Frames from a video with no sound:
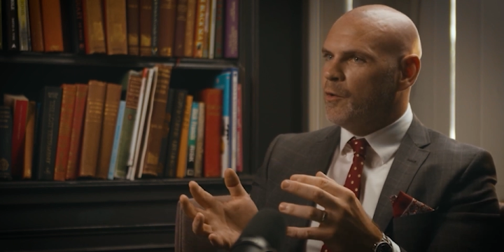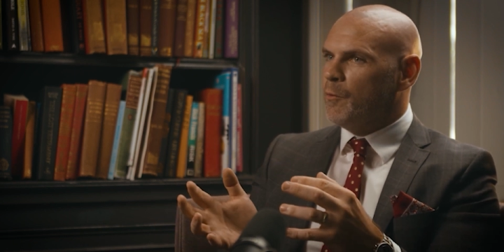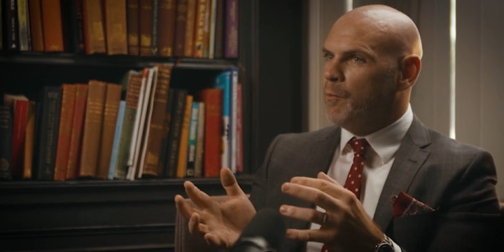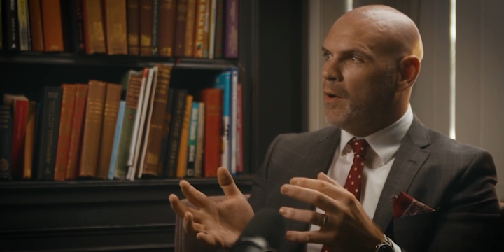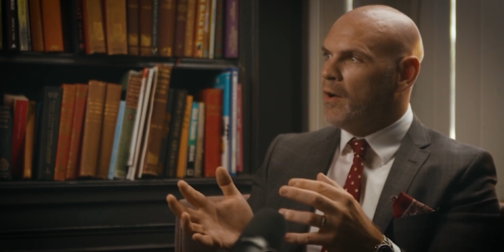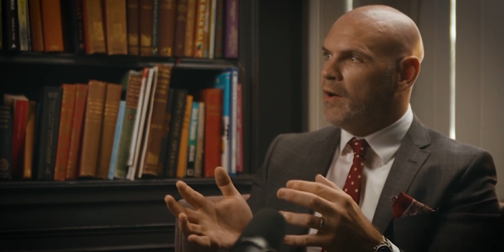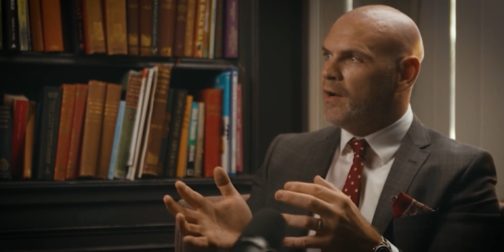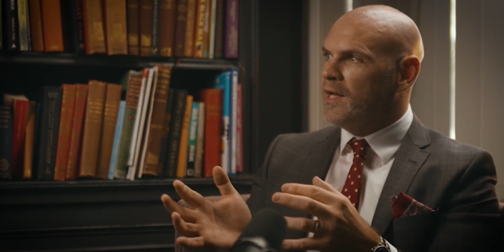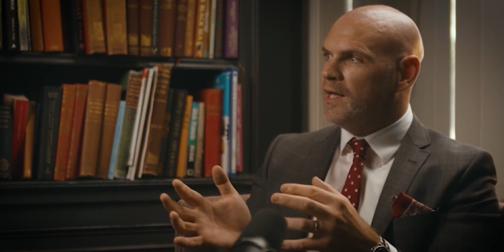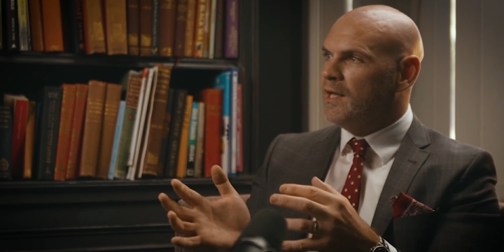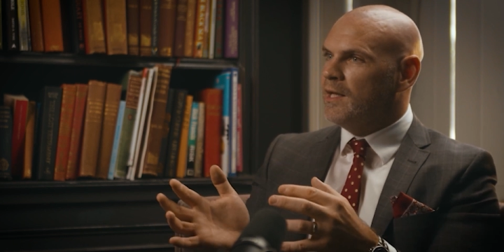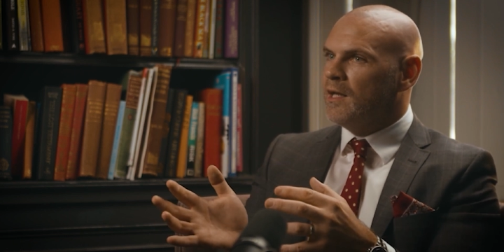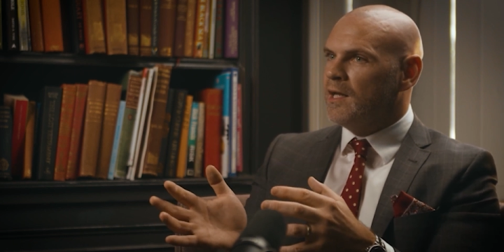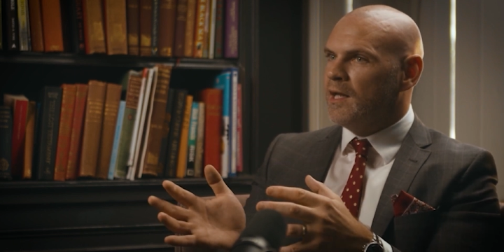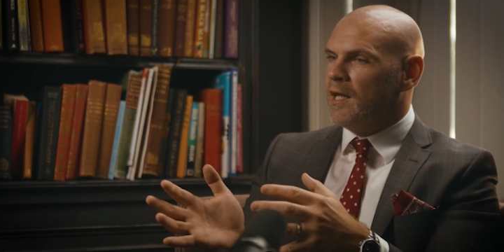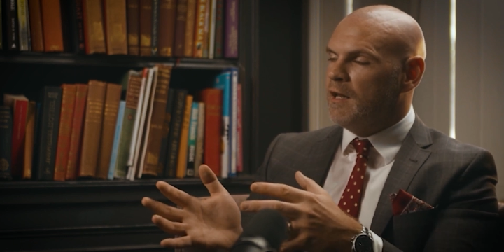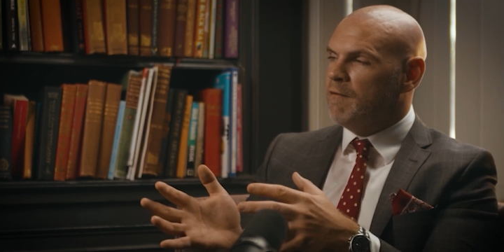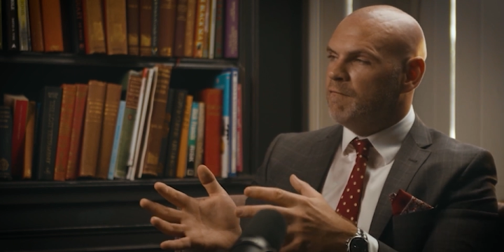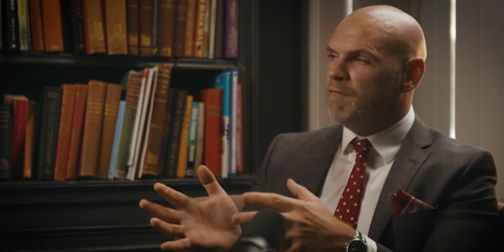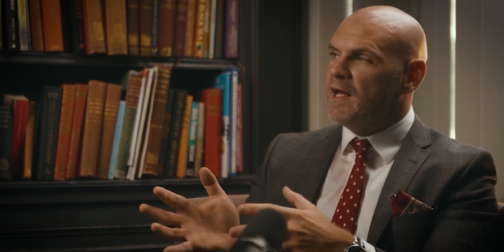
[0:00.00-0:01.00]
by
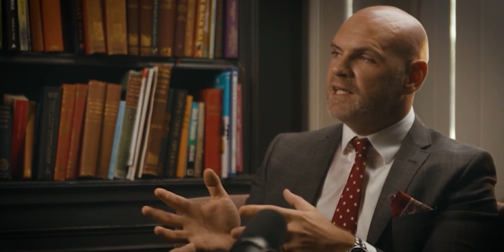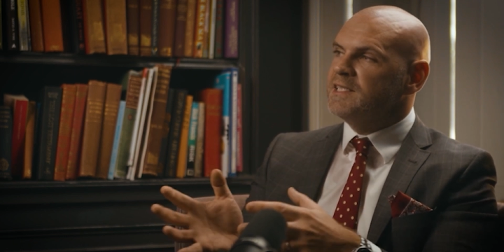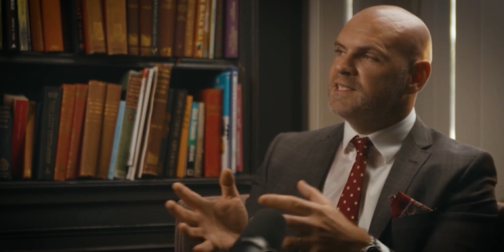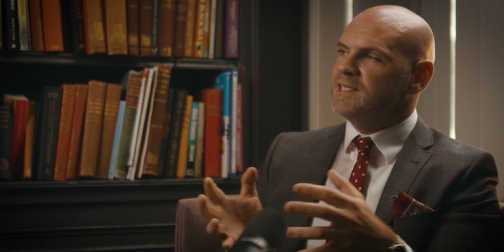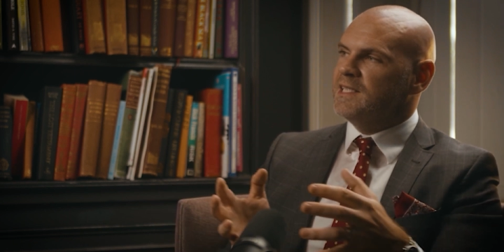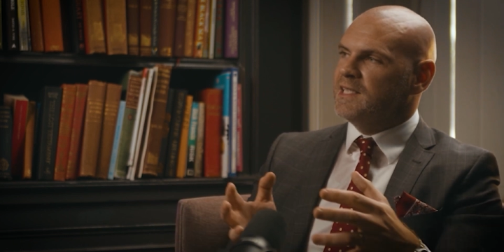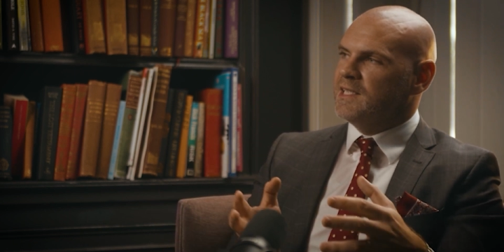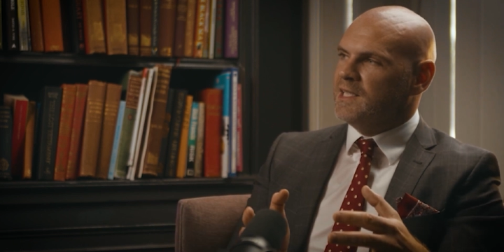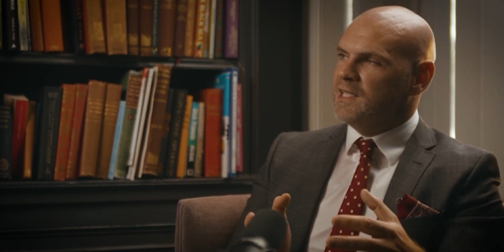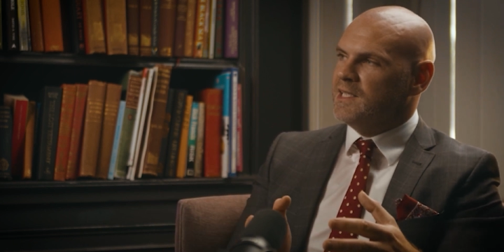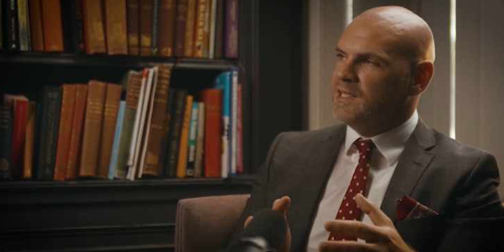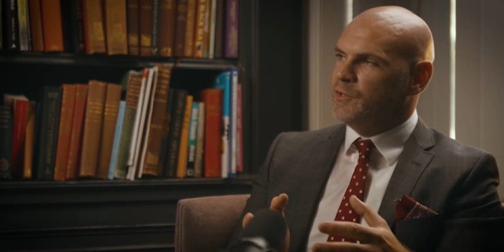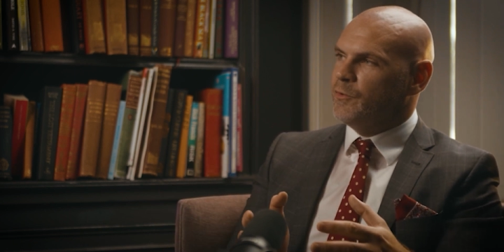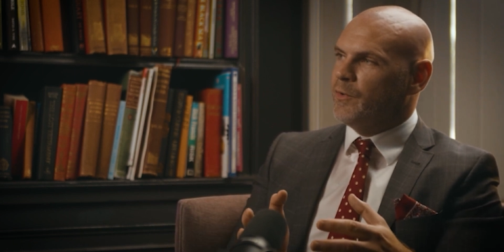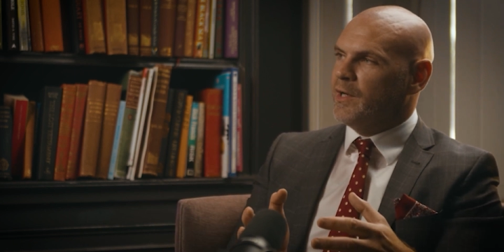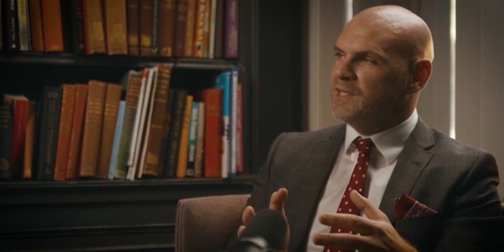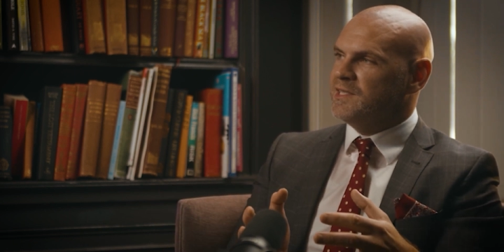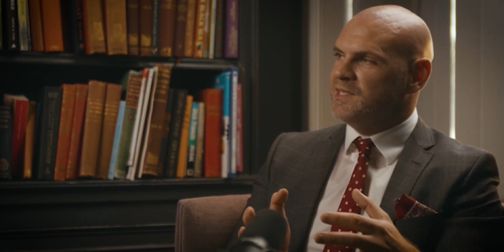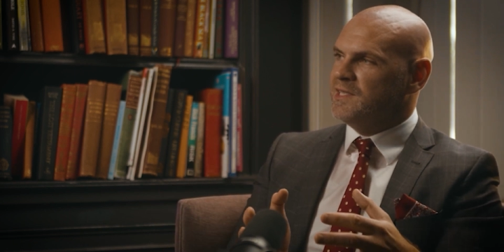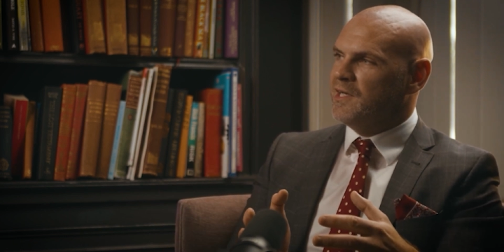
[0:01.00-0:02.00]
investing in your
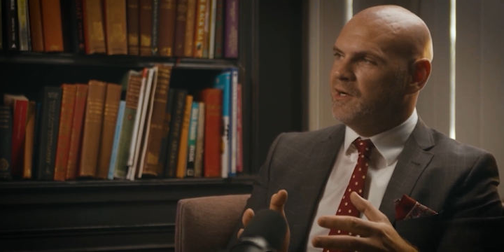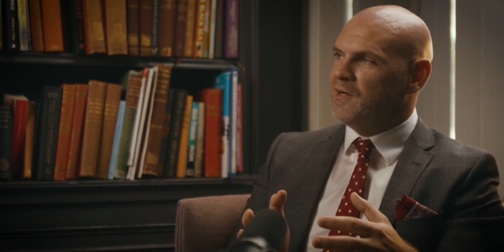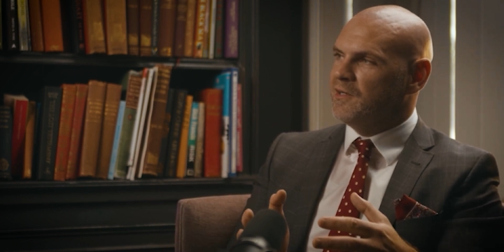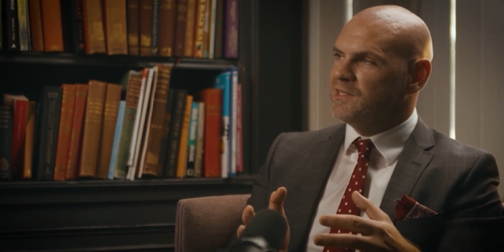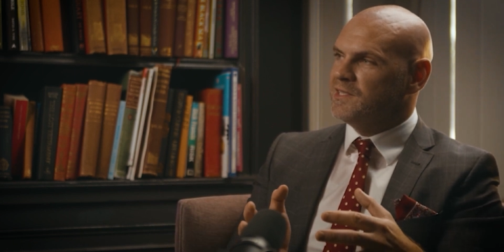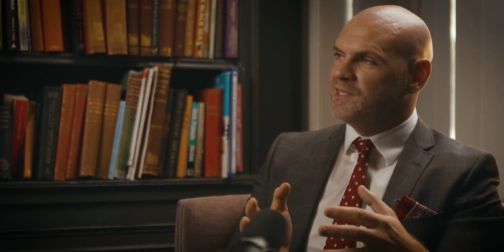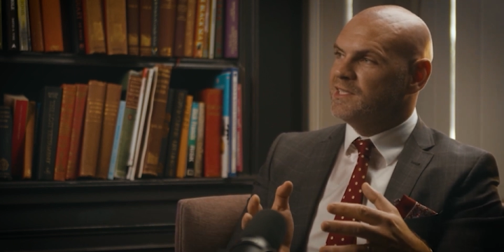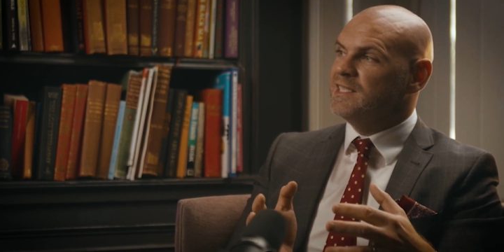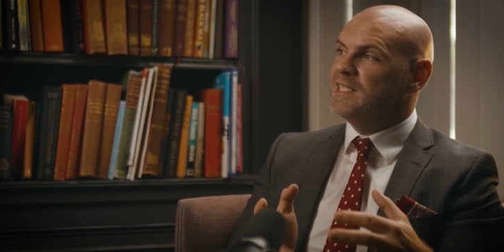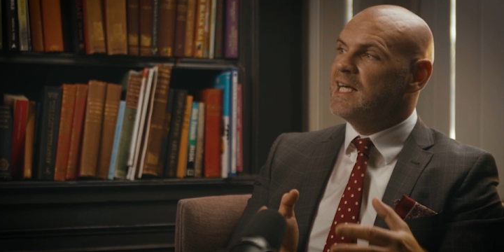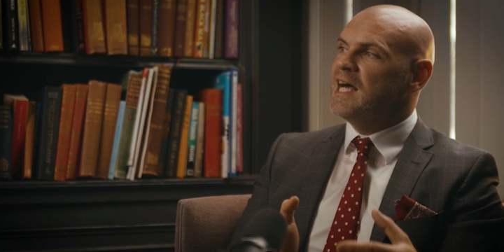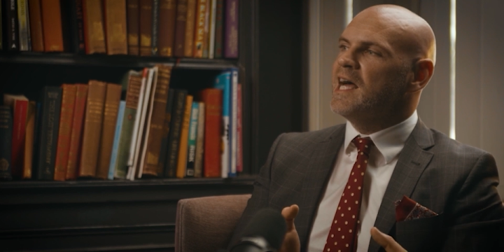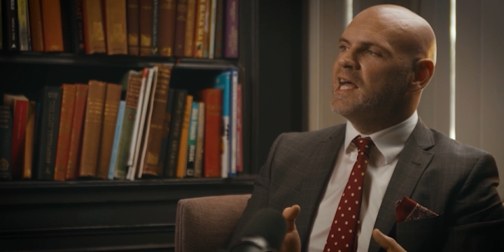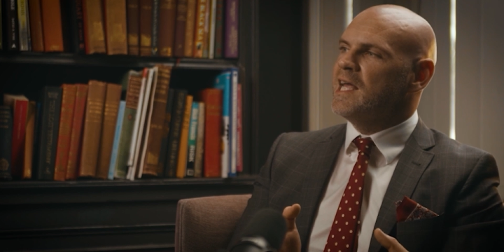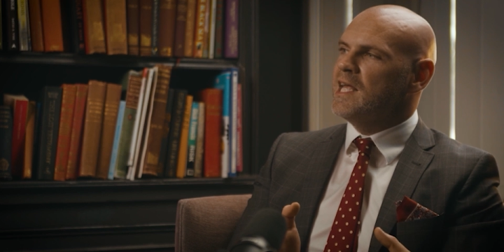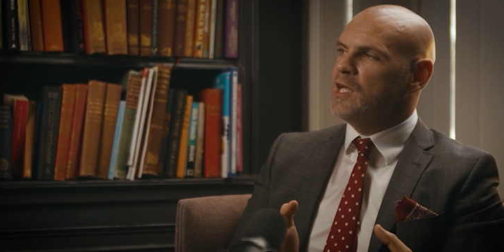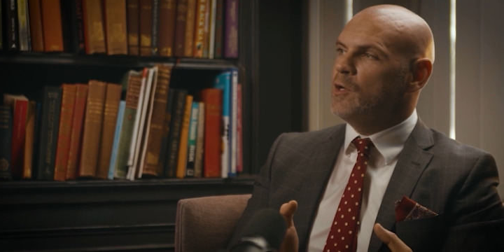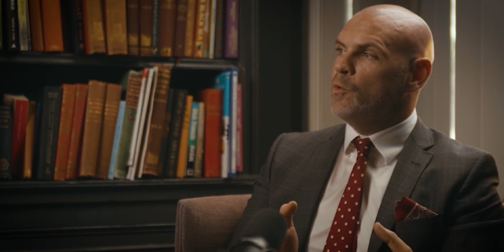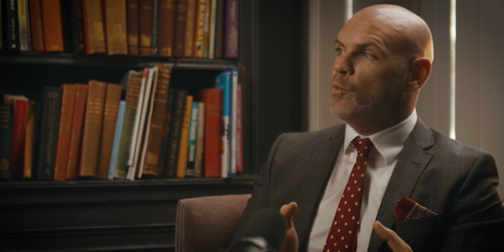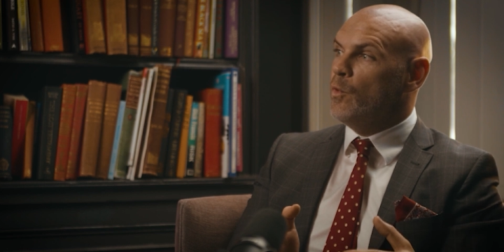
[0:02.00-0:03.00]
SDRs
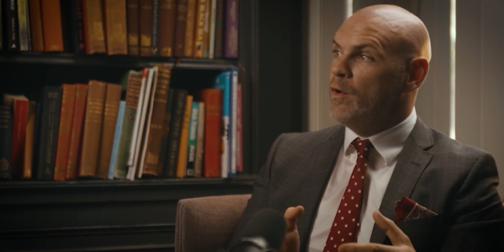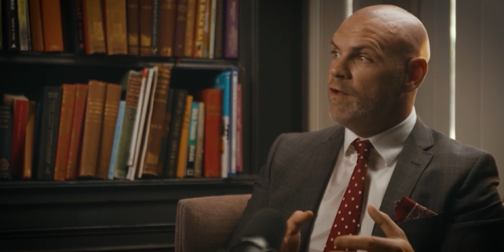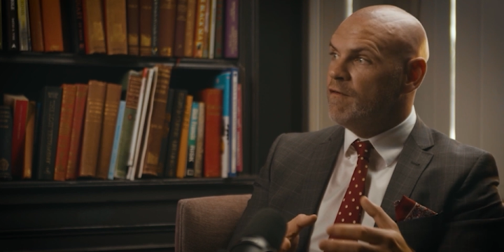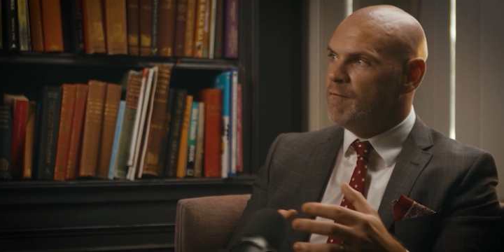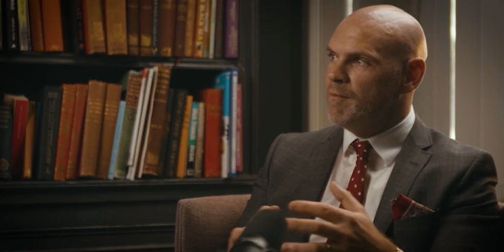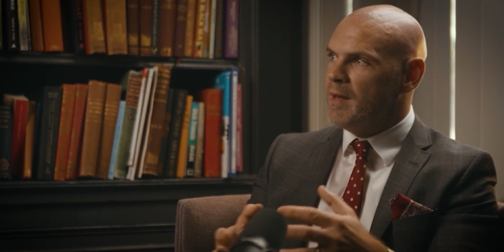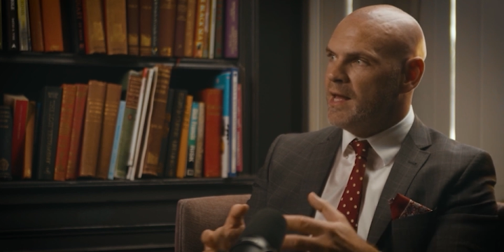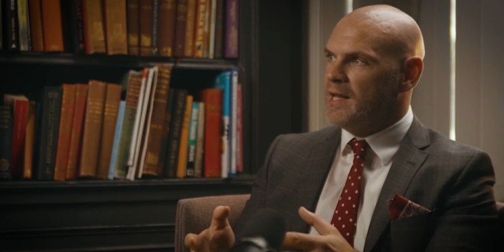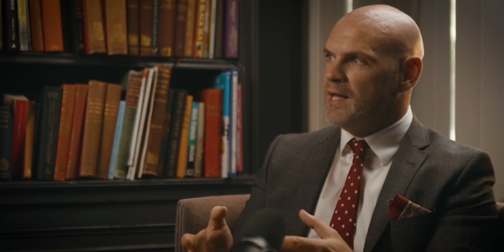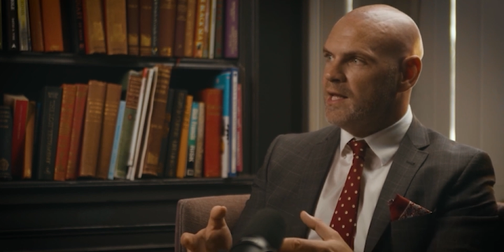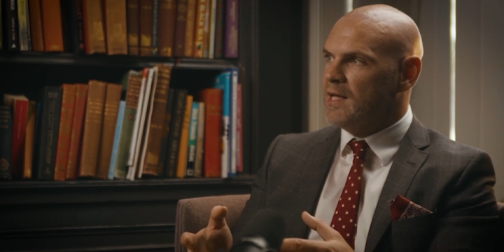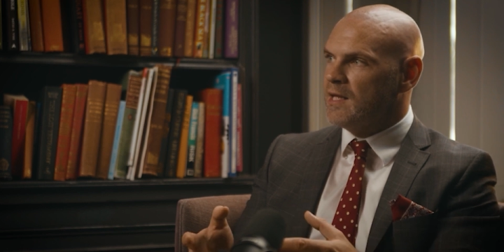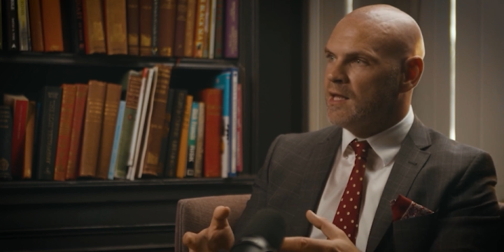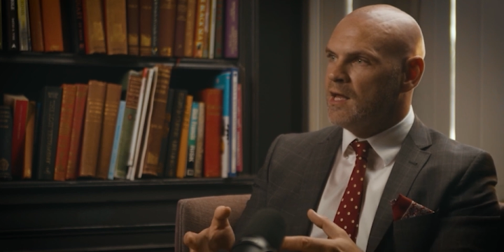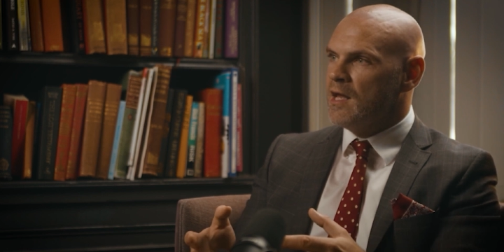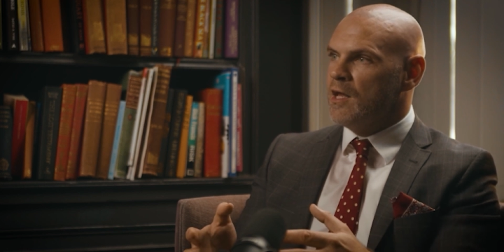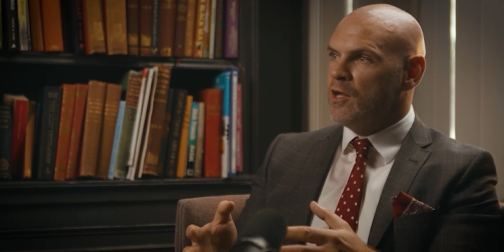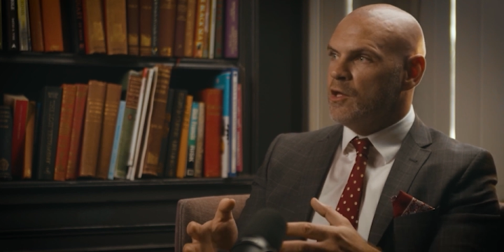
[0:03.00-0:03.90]
today with MEDDIC,